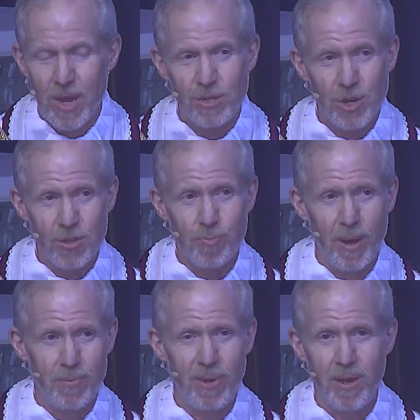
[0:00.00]
Just
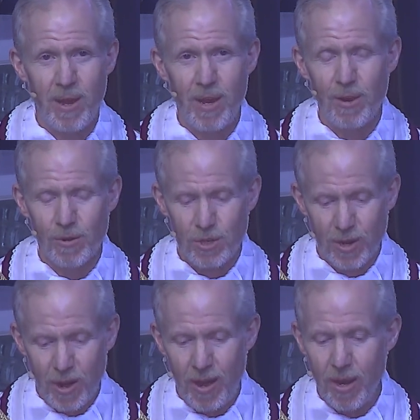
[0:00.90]
by being here
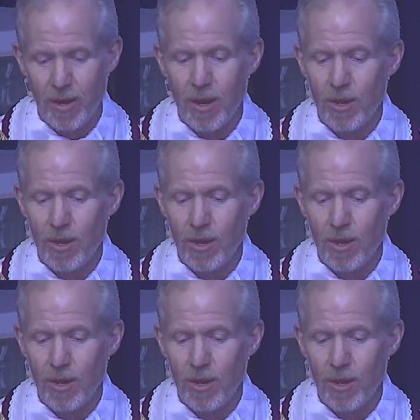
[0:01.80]
tonight,